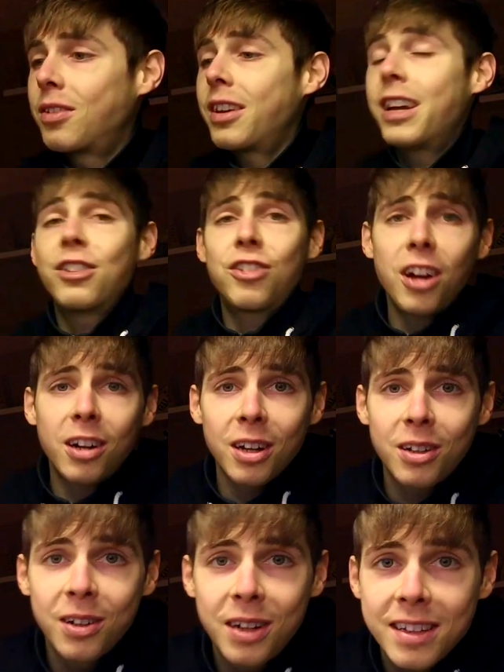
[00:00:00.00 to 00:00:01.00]
So yeah,
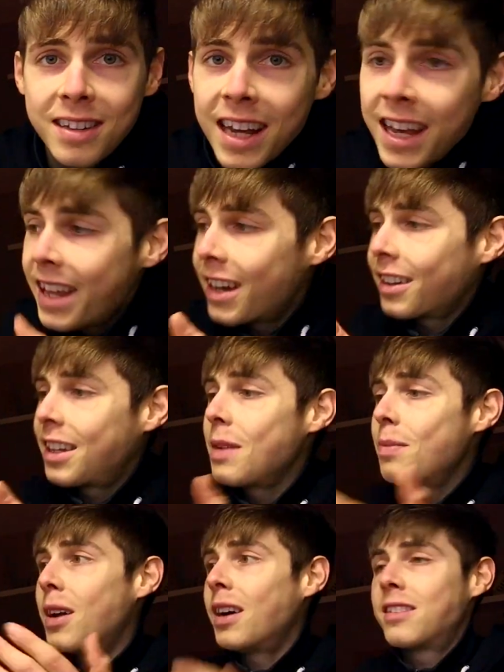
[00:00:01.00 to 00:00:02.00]
chocolate cookies, it'll
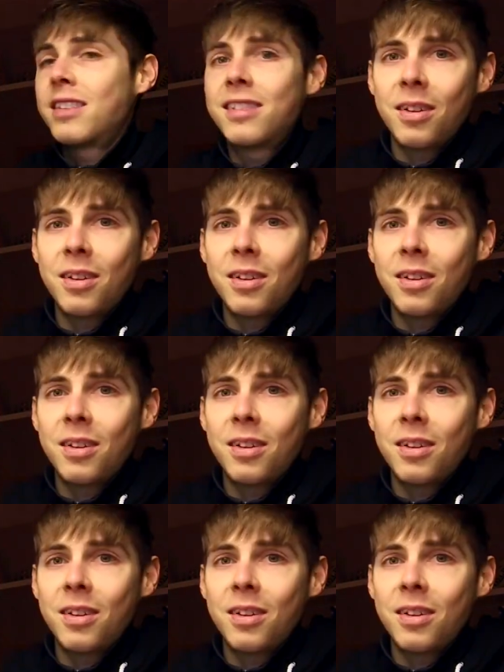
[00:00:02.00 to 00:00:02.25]
keep nicely.